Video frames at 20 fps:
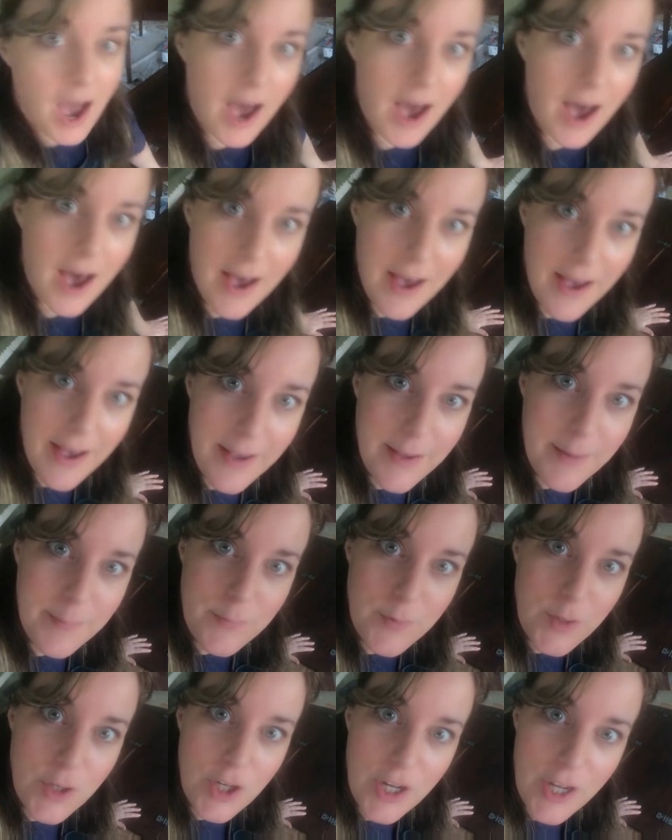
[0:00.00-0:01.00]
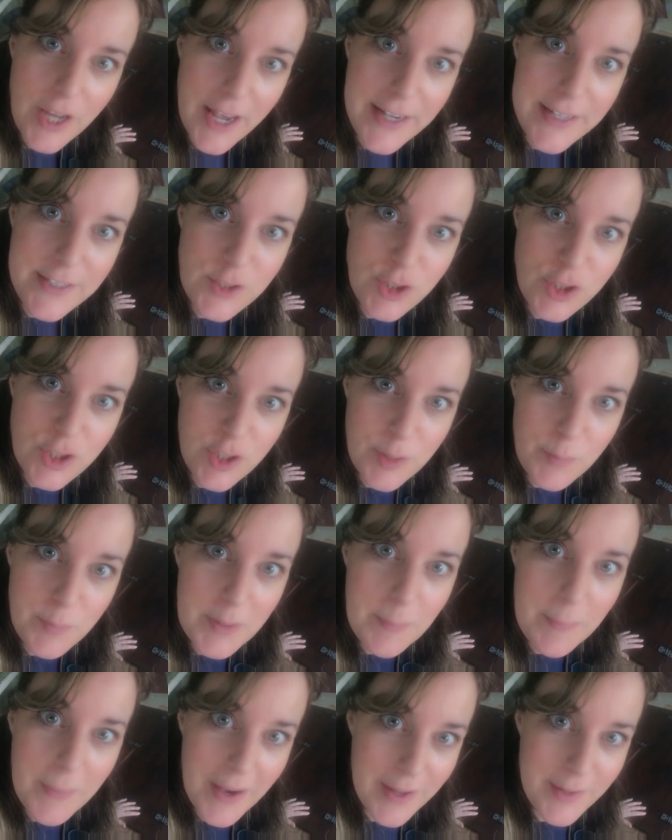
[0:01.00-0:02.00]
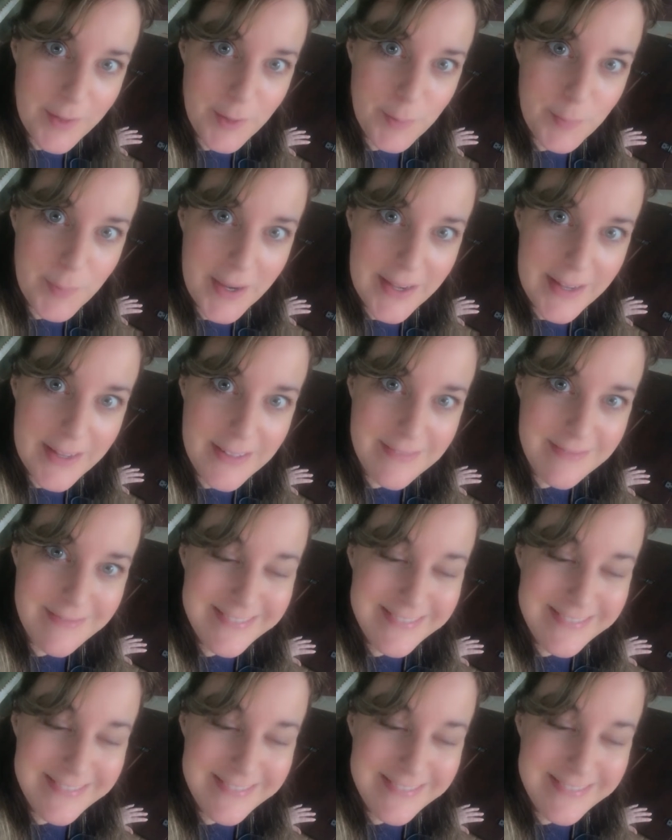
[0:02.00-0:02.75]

I'm gonna actually be bothered by it.